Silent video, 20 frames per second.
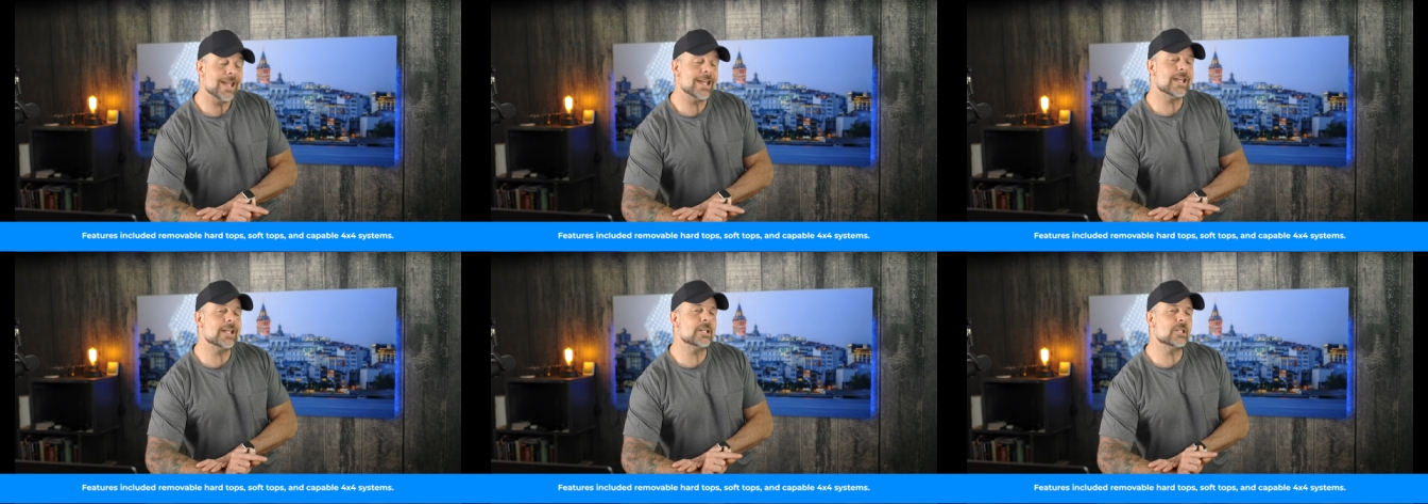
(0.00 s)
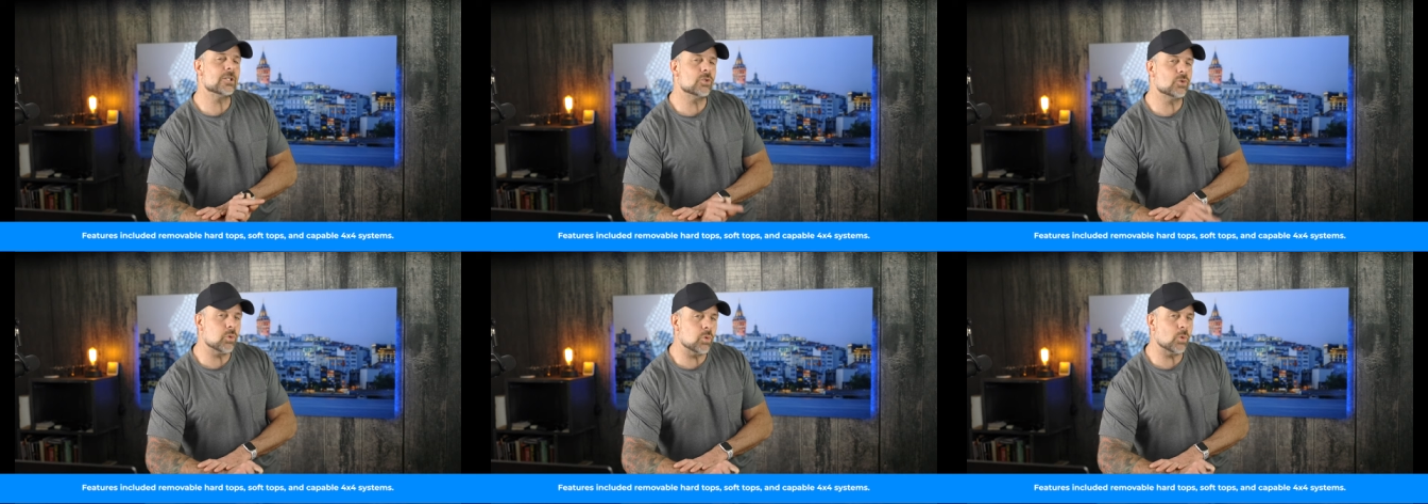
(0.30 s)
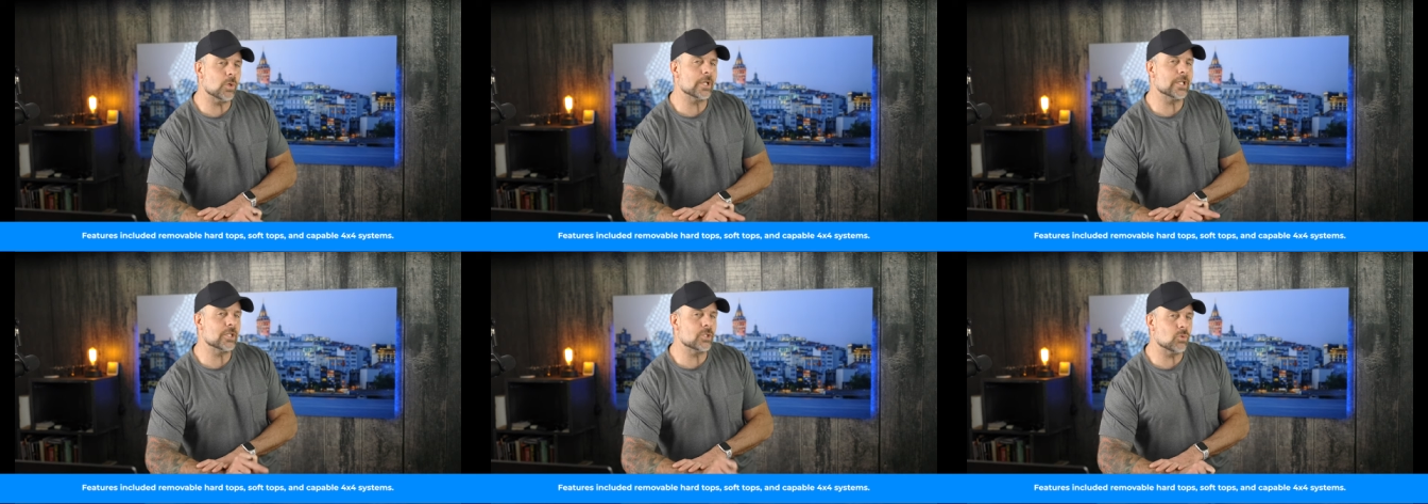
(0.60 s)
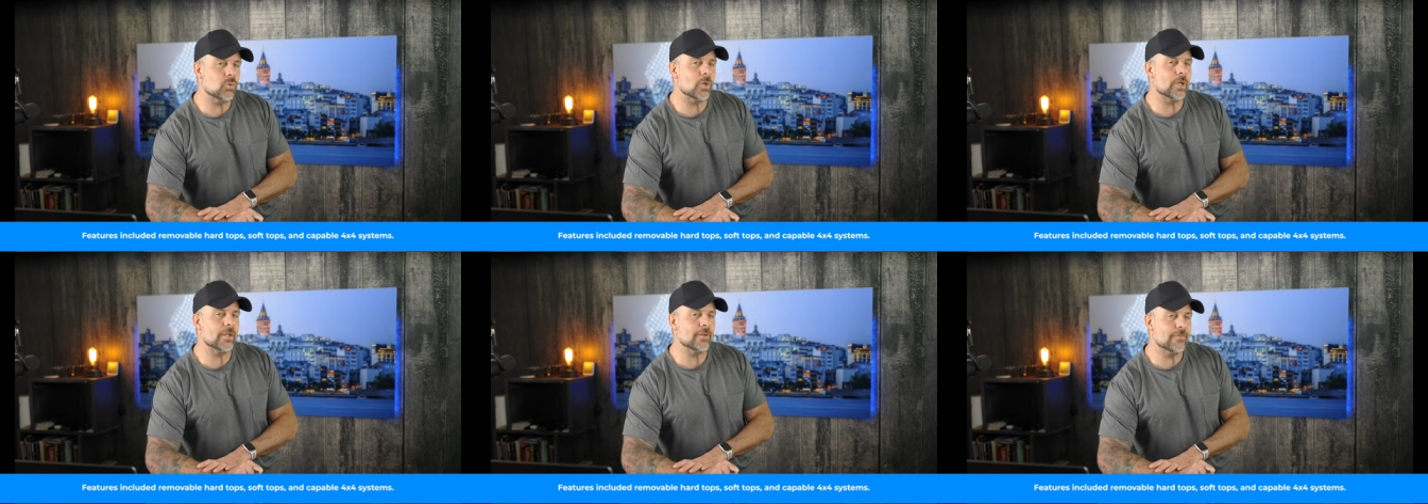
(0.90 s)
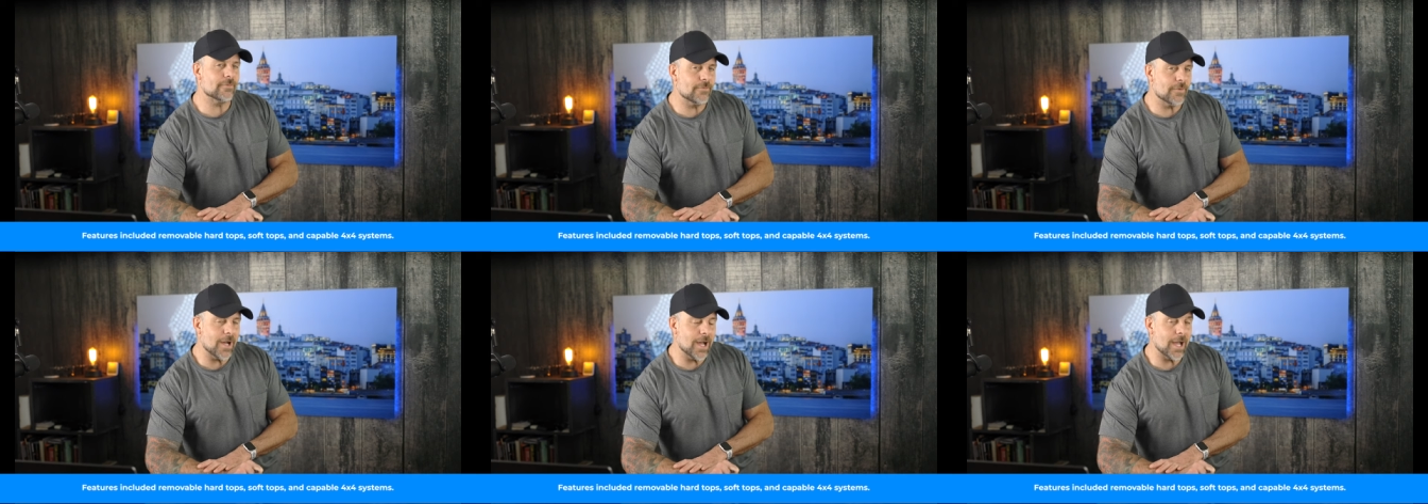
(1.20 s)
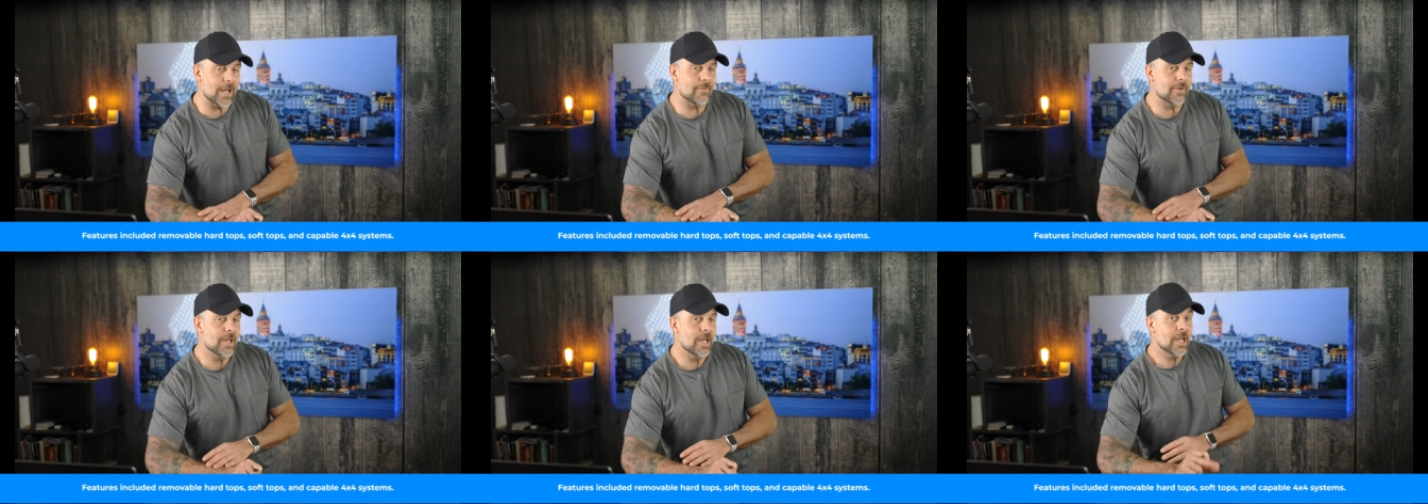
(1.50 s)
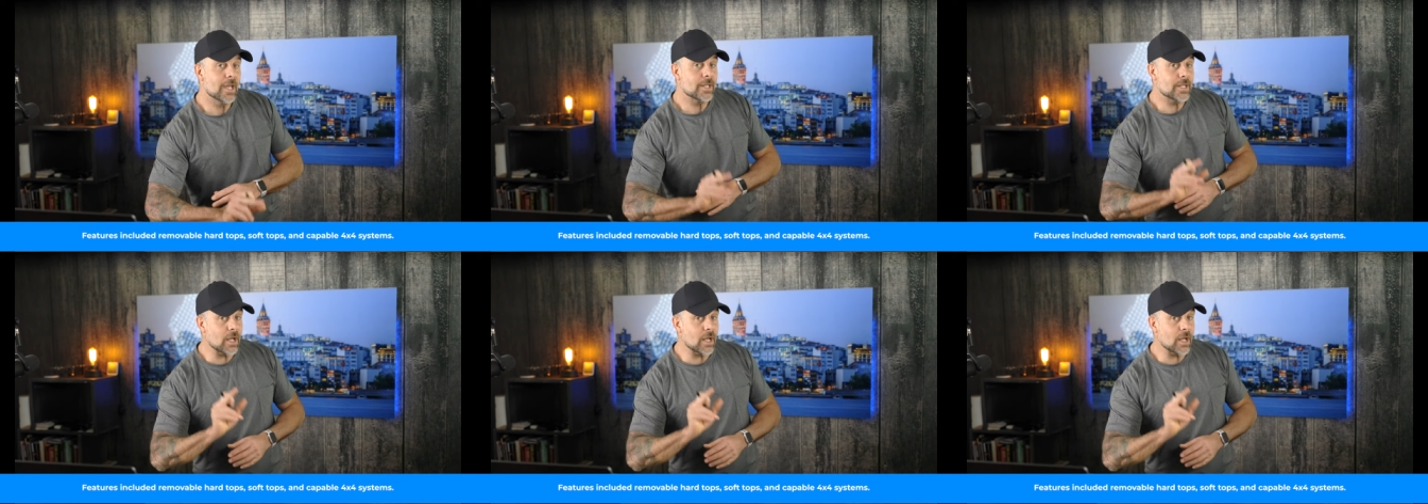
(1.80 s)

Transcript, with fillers: and 2025.